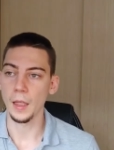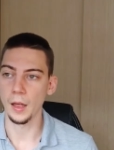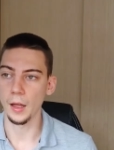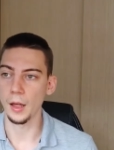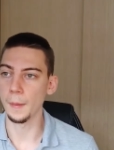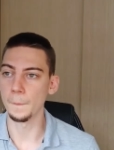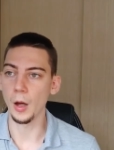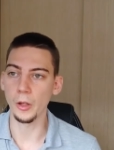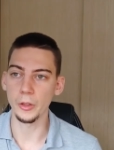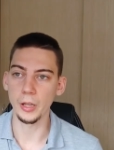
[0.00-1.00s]

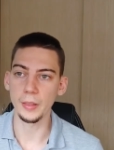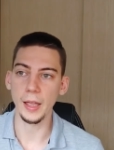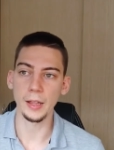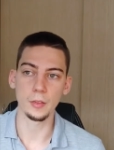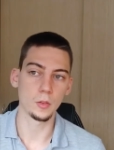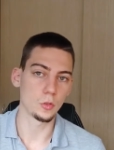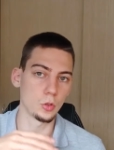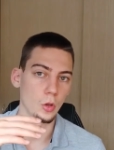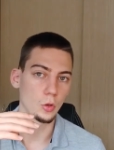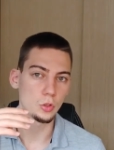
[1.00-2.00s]
Um, other than that,
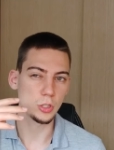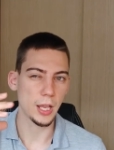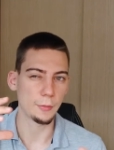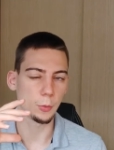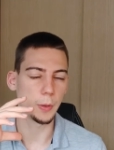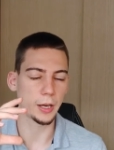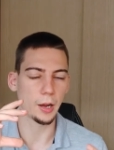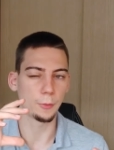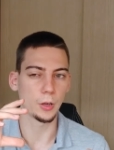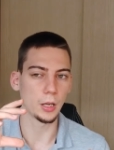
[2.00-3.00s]
you just have to be
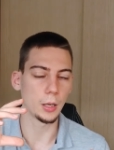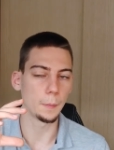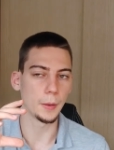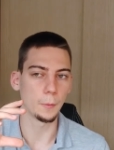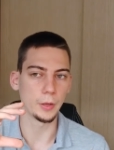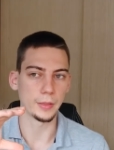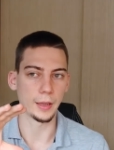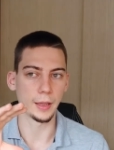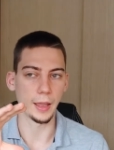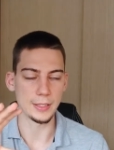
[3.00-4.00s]
careful a little bit with the